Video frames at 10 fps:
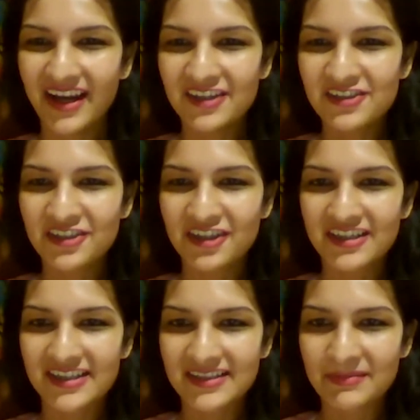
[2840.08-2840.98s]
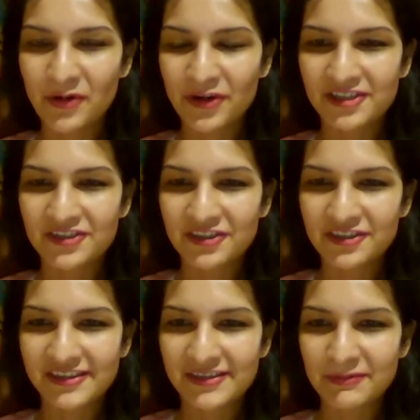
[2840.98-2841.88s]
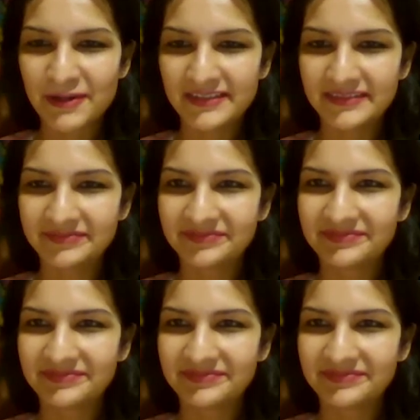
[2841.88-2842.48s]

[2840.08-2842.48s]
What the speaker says: Archana does a morning journal as well.